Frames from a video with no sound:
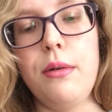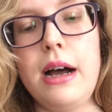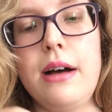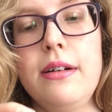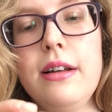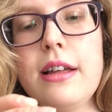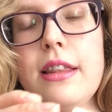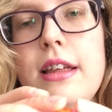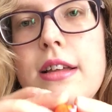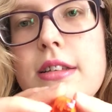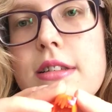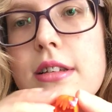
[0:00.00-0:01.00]
Wow, look at
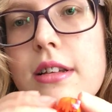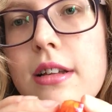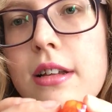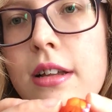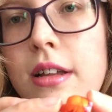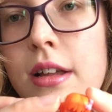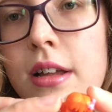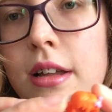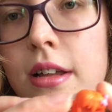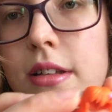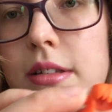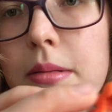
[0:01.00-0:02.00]
this.
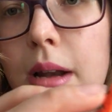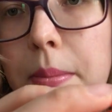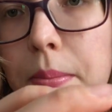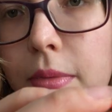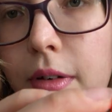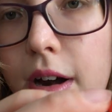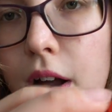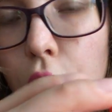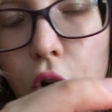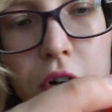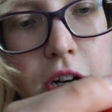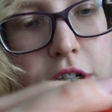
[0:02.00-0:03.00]
Like bright
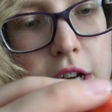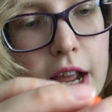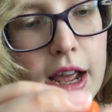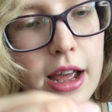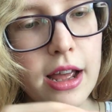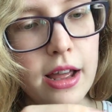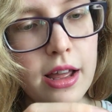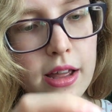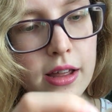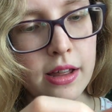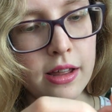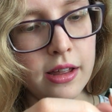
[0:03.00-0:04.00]
orange hair.
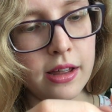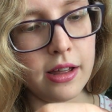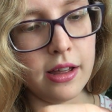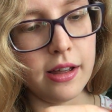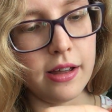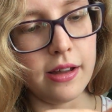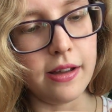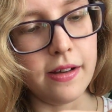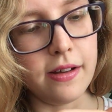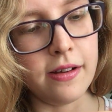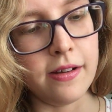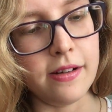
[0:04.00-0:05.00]

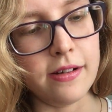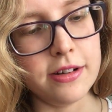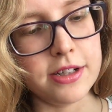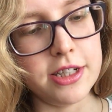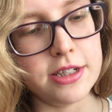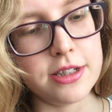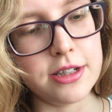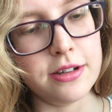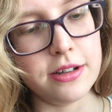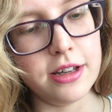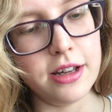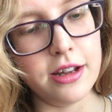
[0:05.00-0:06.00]
Oh, she's
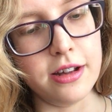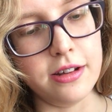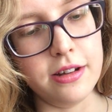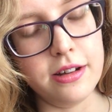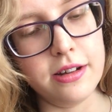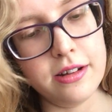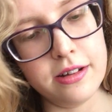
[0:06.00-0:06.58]
so cute.